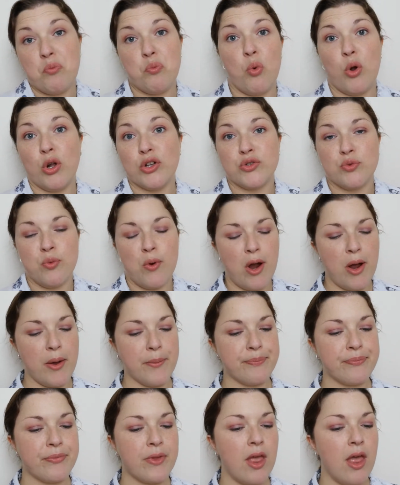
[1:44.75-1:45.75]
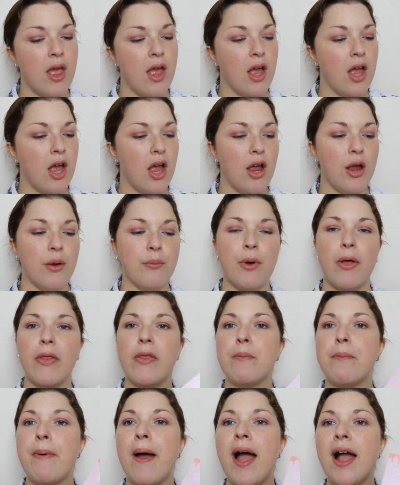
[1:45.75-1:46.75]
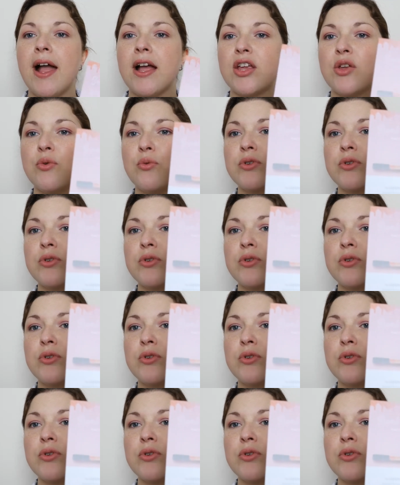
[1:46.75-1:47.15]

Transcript: what's what. On the back you